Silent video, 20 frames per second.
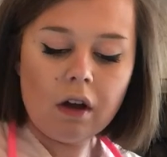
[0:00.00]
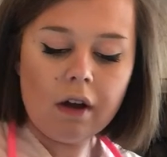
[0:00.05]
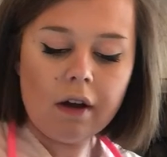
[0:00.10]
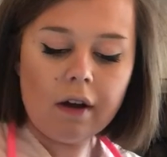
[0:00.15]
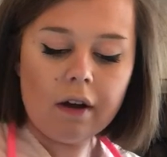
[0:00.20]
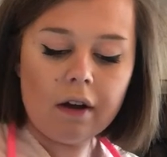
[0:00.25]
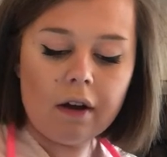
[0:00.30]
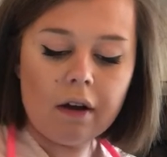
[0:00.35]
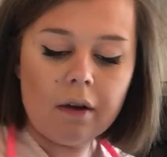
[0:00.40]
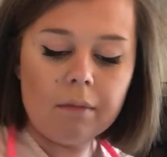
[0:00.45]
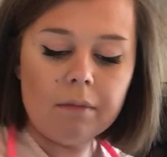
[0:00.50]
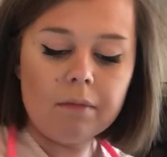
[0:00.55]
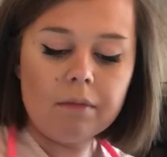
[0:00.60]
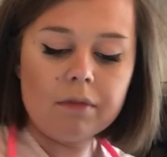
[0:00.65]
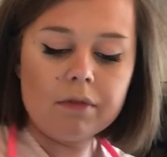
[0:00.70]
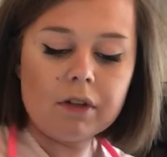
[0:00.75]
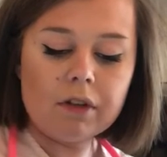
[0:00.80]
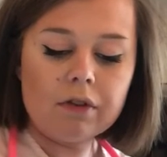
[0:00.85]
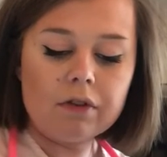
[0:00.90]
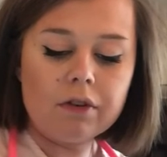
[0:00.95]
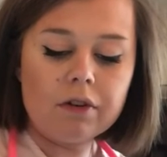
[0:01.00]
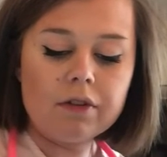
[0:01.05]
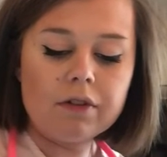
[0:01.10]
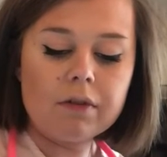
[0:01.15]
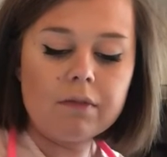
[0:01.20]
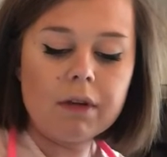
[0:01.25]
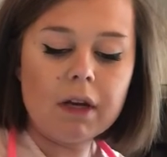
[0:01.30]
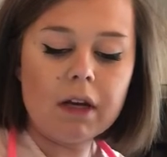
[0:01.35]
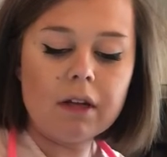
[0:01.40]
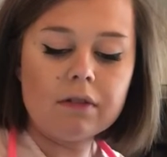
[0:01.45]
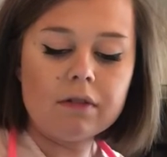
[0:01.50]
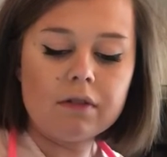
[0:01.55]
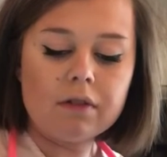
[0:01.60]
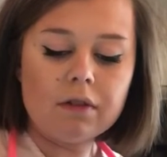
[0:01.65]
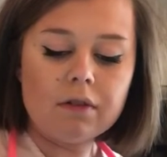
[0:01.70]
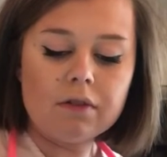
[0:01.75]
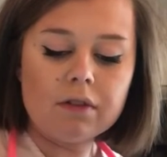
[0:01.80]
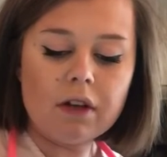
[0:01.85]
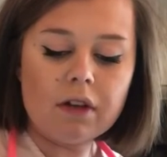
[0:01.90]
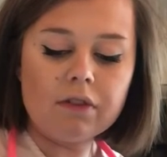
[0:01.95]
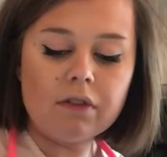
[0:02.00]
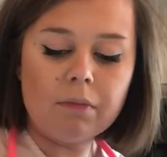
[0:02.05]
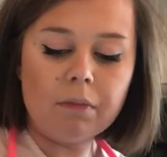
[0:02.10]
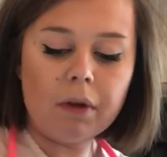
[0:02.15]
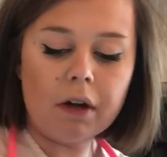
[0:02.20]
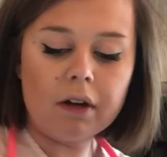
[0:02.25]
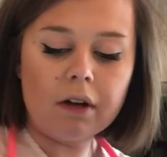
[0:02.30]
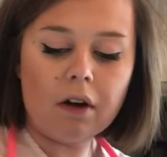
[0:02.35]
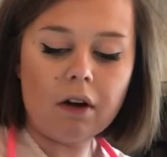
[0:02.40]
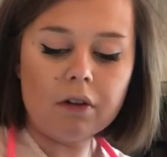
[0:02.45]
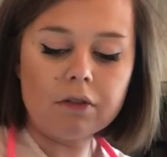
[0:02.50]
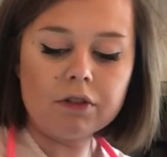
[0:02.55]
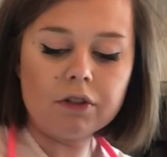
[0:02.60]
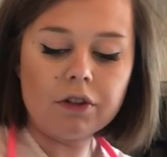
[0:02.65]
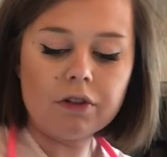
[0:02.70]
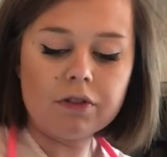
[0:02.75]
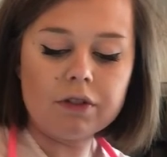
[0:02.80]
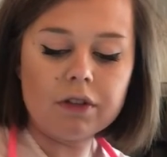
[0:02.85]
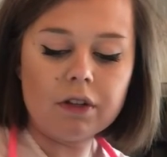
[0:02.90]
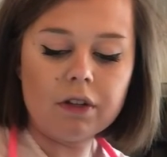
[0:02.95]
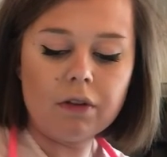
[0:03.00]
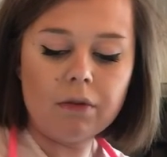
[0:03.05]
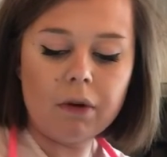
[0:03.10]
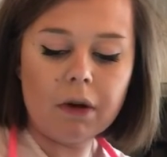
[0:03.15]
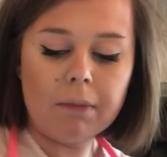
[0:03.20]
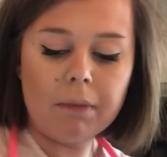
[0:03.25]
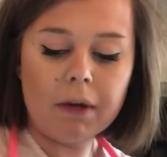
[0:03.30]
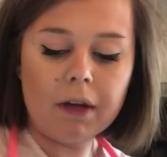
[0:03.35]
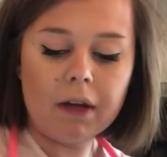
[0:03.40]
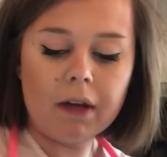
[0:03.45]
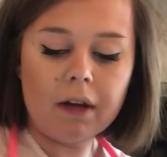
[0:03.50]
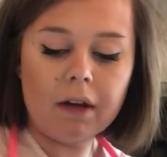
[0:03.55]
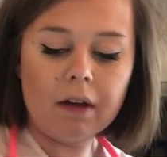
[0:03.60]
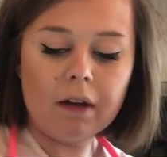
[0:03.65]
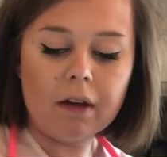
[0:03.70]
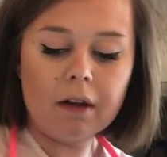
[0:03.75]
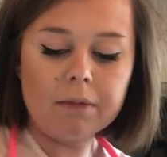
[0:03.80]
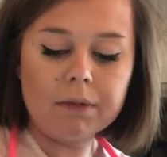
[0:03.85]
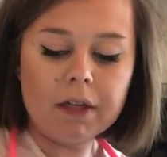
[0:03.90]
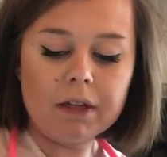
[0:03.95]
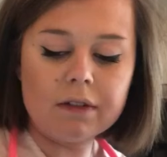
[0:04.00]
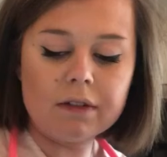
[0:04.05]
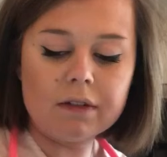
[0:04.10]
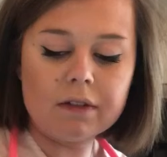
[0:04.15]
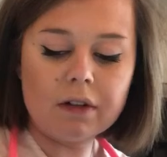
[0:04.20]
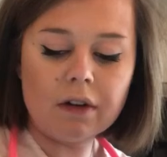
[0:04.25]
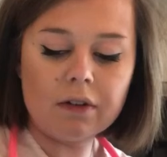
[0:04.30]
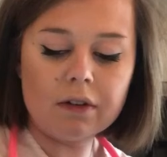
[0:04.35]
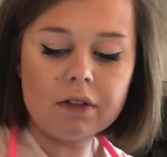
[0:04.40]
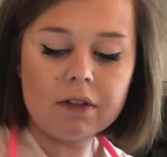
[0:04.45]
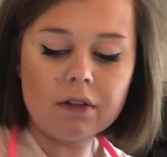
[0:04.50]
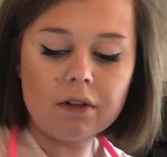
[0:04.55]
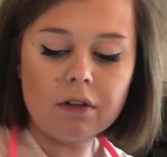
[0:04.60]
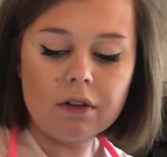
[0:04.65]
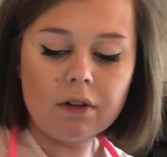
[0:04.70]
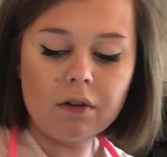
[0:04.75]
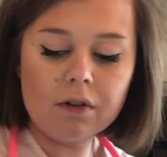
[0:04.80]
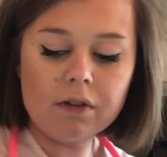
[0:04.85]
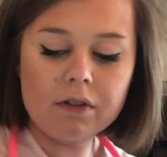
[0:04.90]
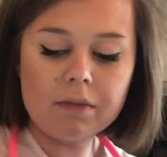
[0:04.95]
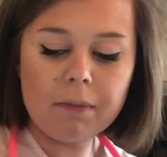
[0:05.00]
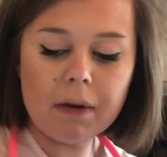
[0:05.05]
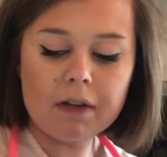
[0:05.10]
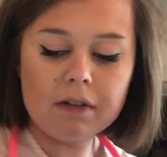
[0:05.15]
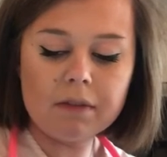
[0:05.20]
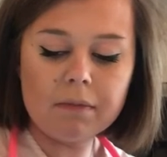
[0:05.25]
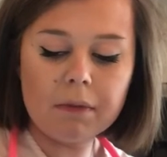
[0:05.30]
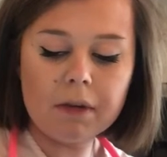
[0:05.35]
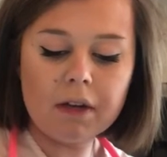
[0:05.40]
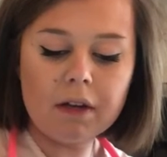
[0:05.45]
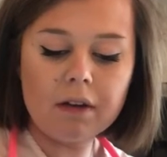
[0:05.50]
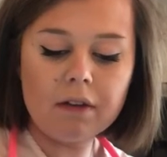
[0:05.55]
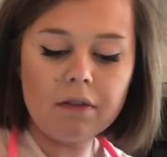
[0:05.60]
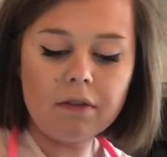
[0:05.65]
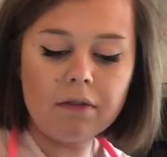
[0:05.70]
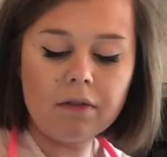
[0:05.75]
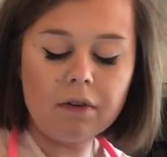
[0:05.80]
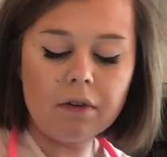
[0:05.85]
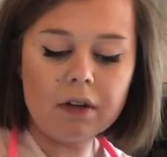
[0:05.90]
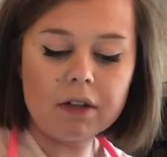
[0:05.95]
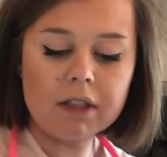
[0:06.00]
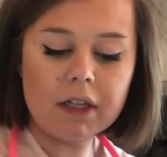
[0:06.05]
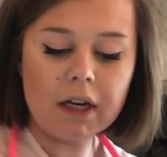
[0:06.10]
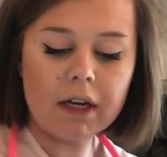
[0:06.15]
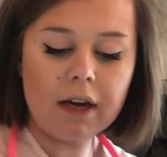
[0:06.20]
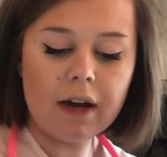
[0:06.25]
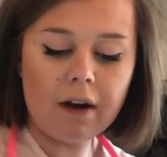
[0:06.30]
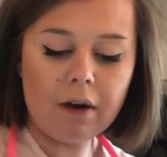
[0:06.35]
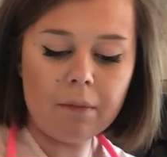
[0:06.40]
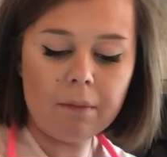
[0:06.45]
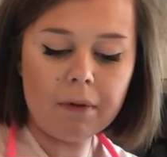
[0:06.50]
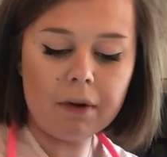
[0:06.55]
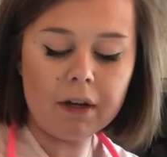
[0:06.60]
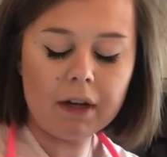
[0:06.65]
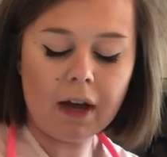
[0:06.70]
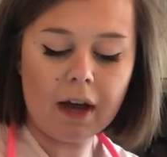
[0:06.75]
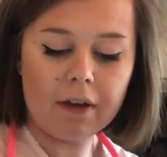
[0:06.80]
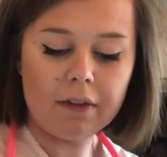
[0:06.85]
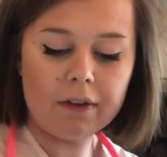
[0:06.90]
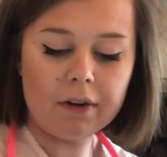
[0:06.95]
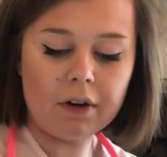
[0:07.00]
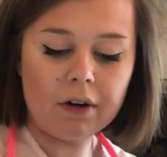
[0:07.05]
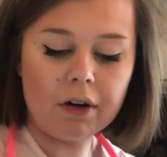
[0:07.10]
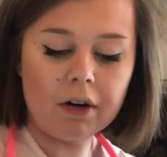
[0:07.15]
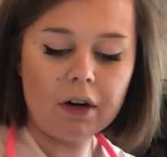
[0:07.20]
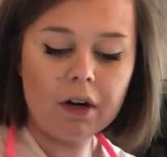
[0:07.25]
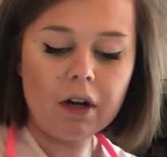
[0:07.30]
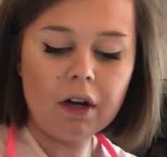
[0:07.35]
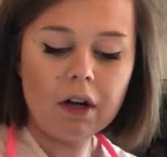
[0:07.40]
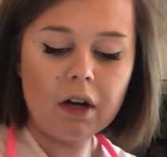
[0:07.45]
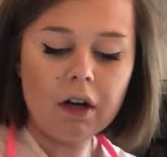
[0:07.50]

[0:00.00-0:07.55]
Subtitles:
So the nurse obtains 2 sets of blood cultures and a UAP, obtains a sterile urine specimen through intake and output catheter.